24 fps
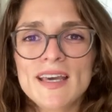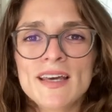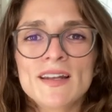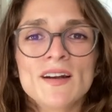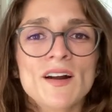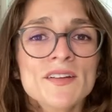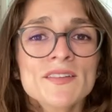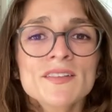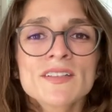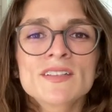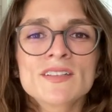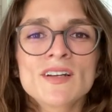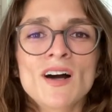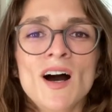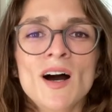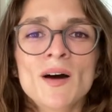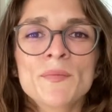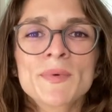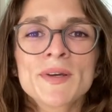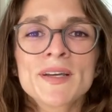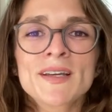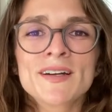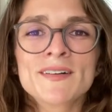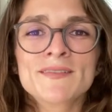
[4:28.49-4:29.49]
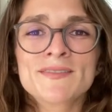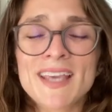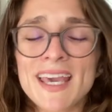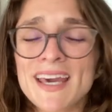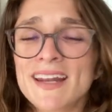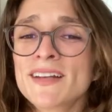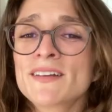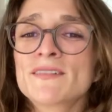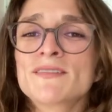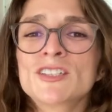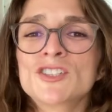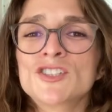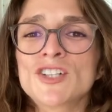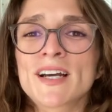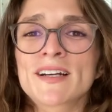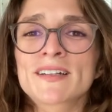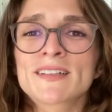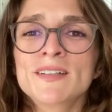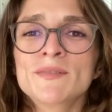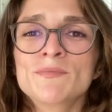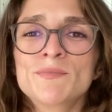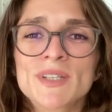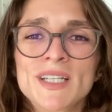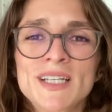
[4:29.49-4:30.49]
And on the topic of getting
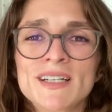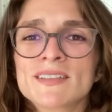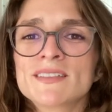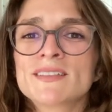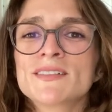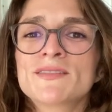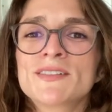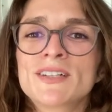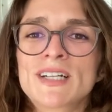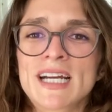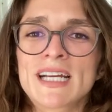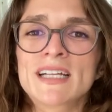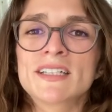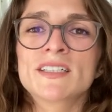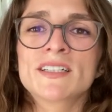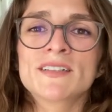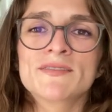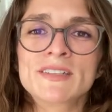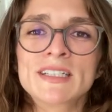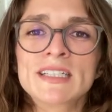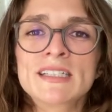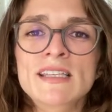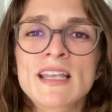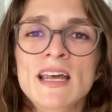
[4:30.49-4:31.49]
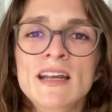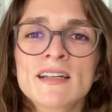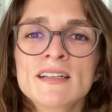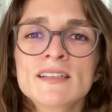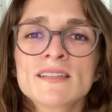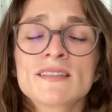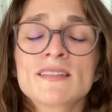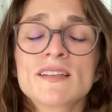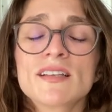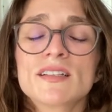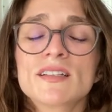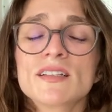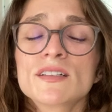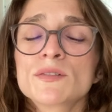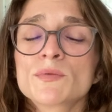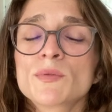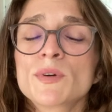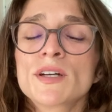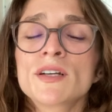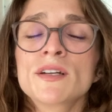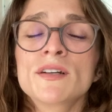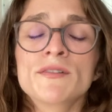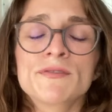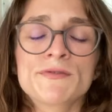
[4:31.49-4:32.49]
rejected because of your H I V status, this is
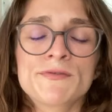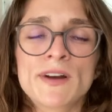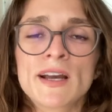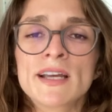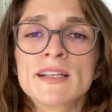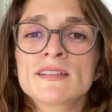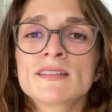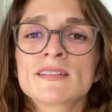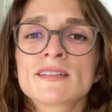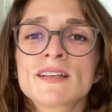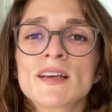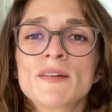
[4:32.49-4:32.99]
where your friends